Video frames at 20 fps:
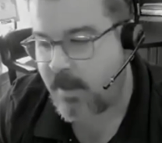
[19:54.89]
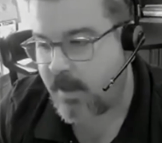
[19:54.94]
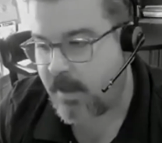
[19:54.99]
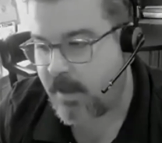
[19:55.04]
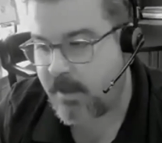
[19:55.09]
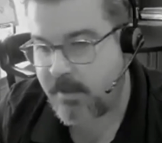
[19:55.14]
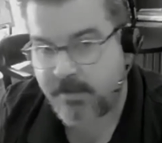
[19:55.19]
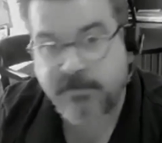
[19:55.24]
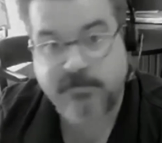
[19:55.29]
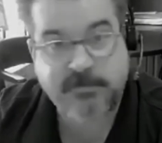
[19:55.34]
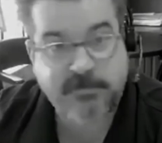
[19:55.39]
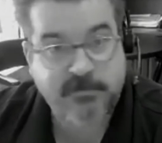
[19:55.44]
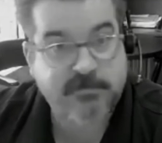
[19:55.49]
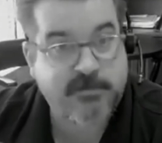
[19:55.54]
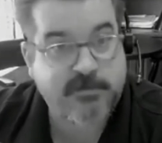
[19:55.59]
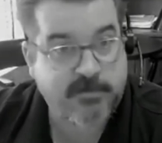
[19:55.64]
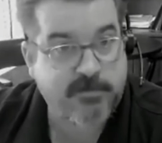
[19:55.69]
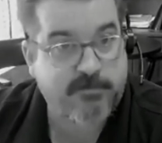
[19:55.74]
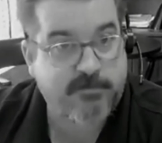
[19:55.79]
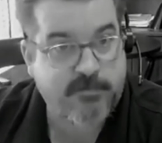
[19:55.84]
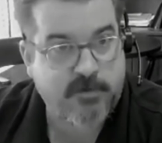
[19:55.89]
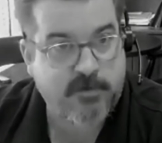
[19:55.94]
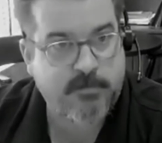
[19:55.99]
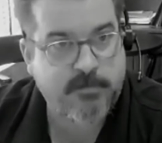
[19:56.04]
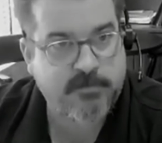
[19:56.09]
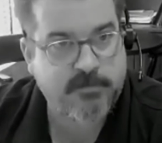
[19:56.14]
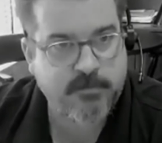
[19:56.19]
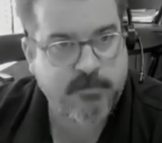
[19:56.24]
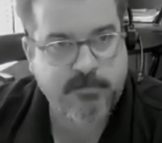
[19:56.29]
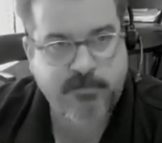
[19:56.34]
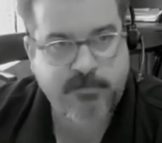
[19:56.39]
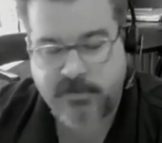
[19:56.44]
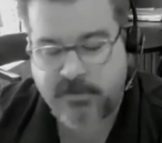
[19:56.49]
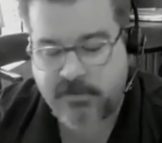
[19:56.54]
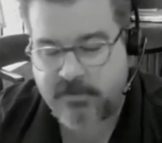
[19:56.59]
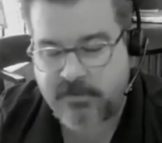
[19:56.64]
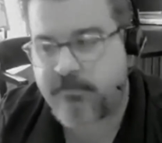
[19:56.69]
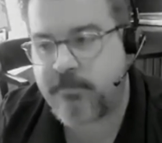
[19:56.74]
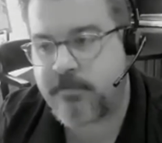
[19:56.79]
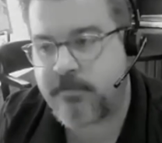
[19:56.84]
It's just that the firm is moving in a
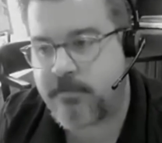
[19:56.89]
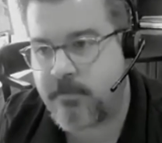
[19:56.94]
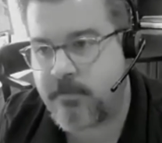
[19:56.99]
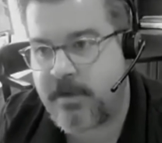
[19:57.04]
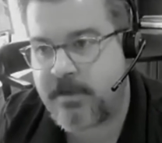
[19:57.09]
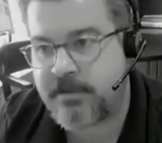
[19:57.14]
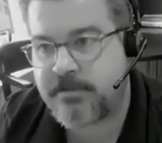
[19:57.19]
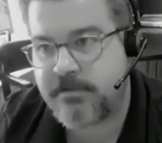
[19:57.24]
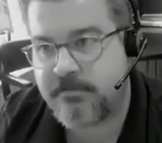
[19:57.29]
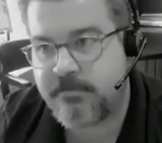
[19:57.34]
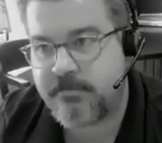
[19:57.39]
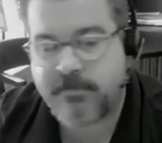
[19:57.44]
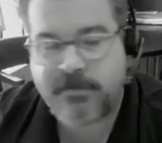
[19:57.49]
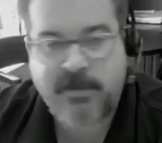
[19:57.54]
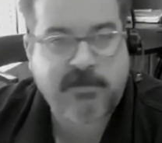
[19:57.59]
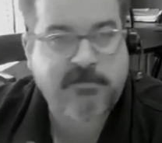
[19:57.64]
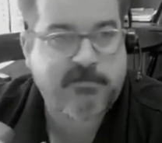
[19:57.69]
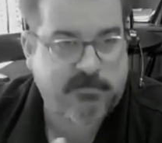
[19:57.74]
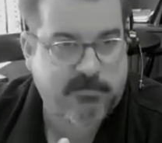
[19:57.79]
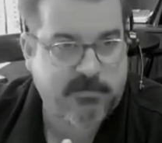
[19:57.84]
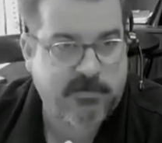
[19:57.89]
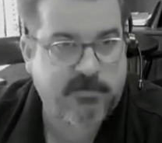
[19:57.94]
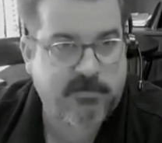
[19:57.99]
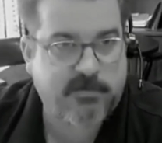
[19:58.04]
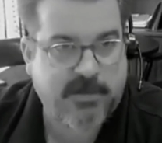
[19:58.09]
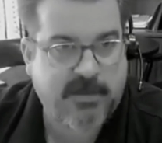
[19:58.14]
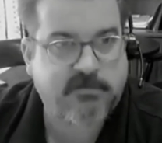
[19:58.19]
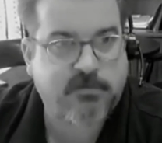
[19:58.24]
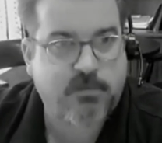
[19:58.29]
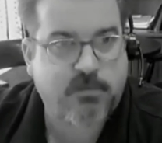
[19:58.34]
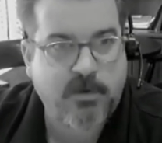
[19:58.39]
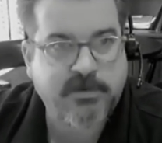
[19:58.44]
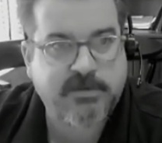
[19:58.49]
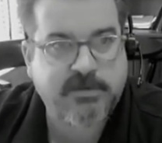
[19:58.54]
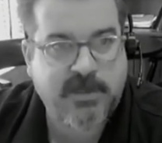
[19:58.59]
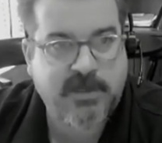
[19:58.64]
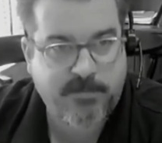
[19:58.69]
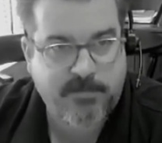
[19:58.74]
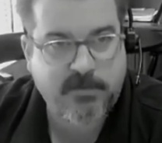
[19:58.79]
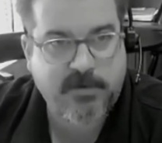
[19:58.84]
different direction. So that's one
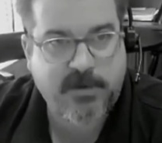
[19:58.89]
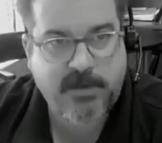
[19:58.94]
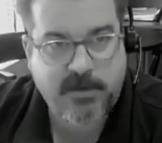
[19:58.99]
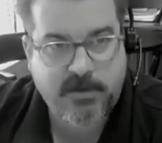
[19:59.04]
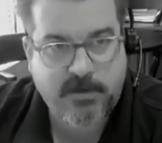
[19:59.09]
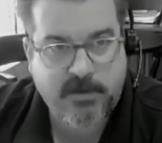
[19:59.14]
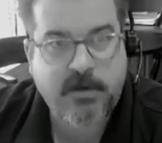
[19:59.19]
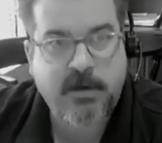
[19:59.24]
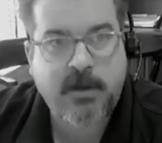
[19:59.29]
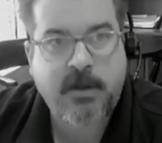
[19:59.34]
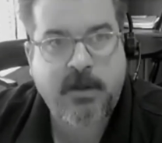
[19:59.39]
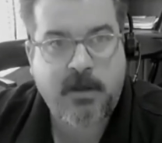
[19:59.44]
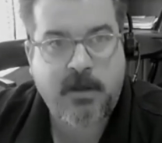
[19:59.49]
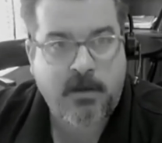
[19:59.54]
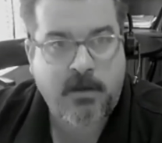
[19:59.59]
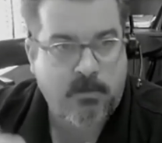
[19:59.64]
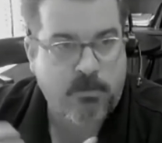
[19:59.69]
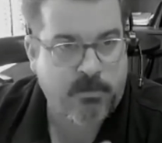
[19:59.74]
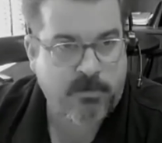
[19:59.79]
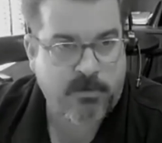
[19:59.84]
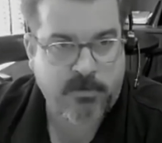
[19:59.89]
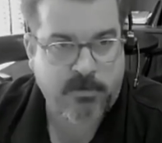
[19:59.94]
type of letter. We're